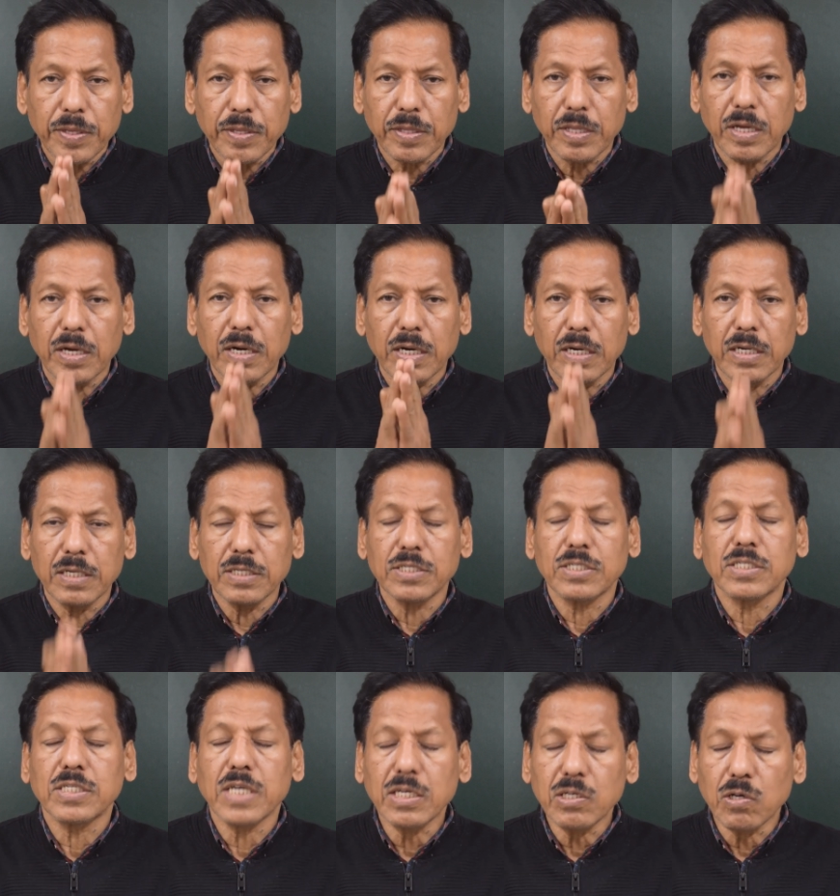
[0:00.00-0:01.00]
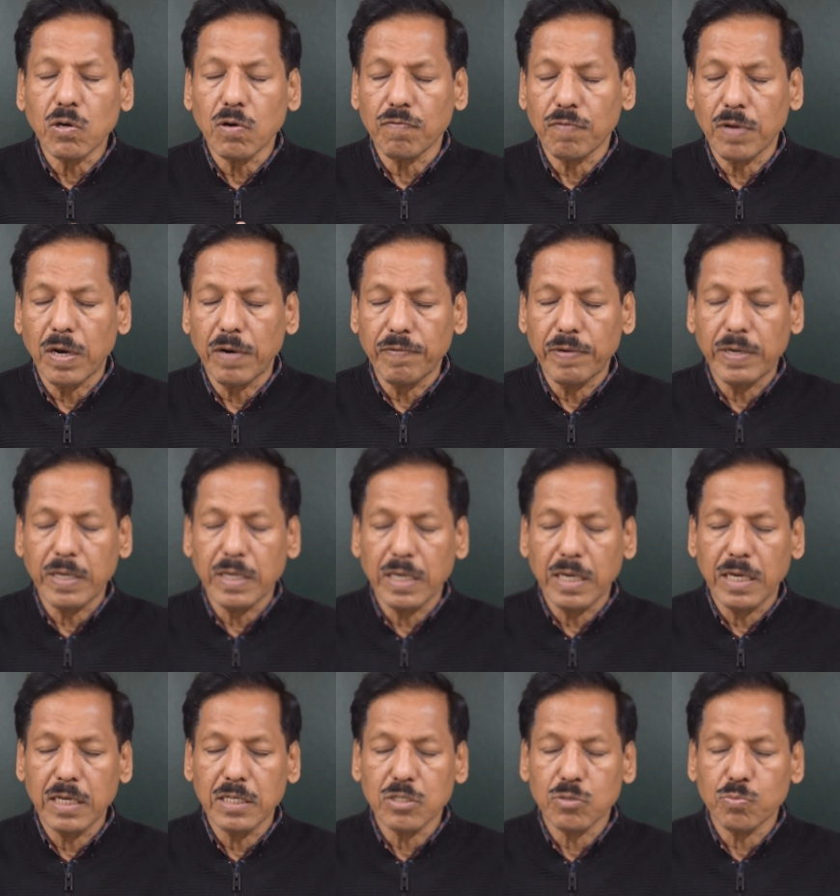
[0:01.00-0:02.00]
the center of gravity
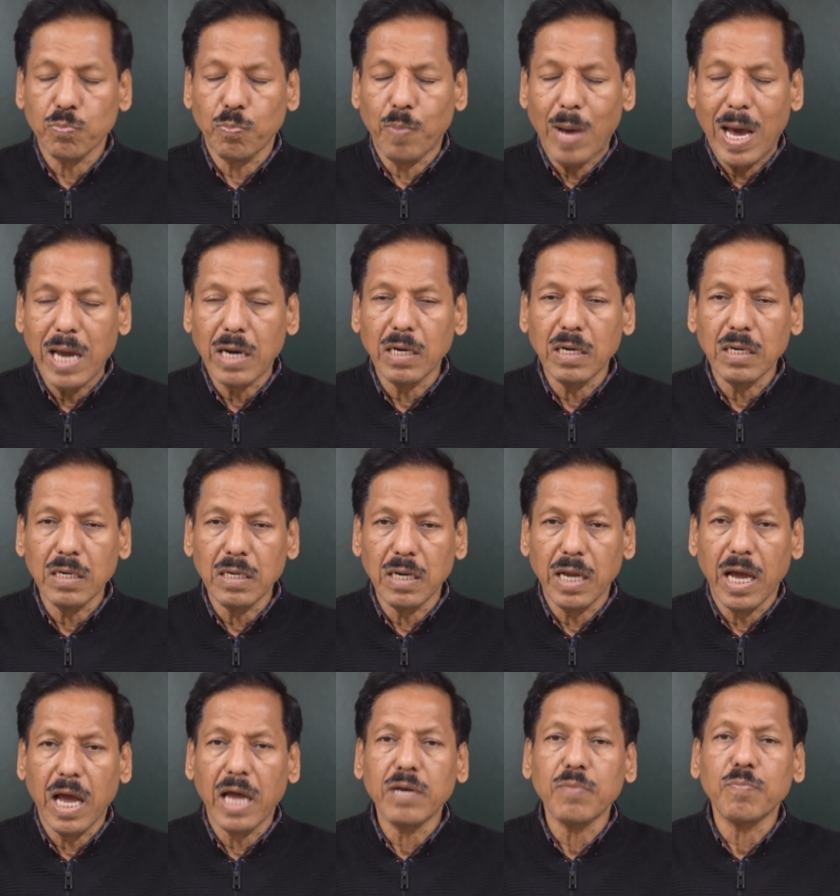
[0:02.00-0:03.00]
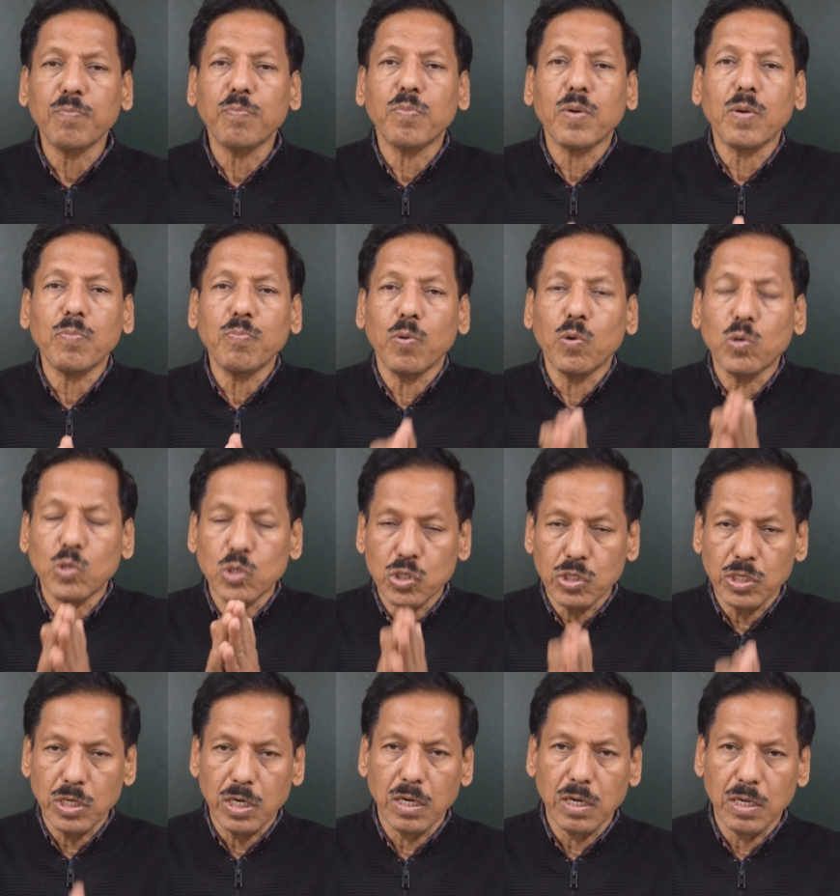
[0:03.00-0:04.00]
is parallel and
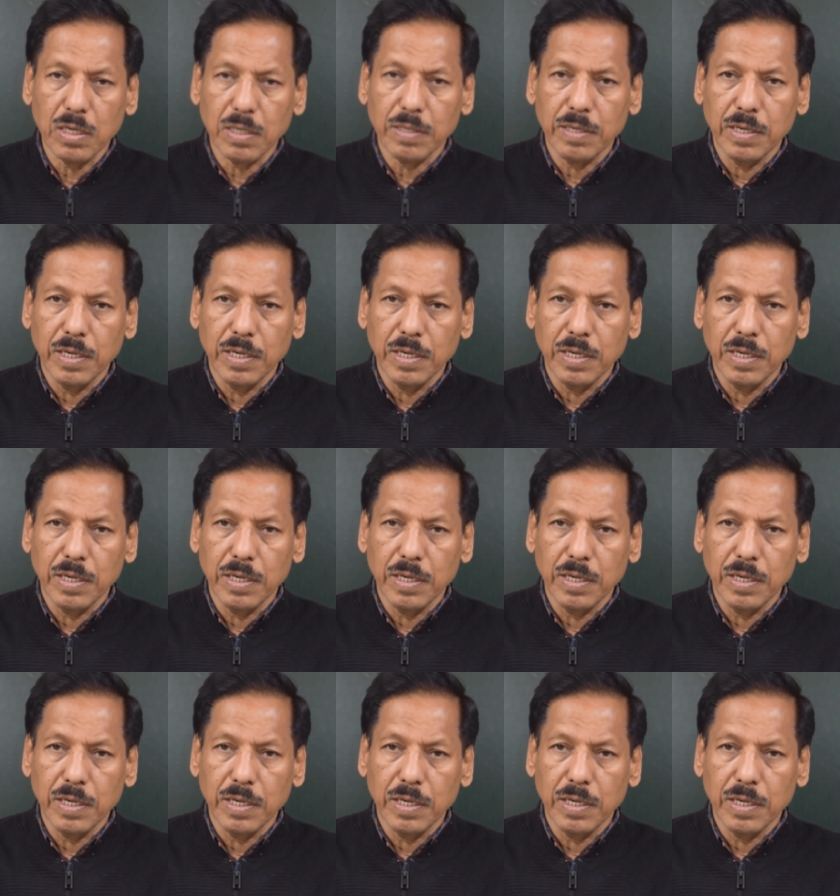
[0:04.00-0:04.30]
proportional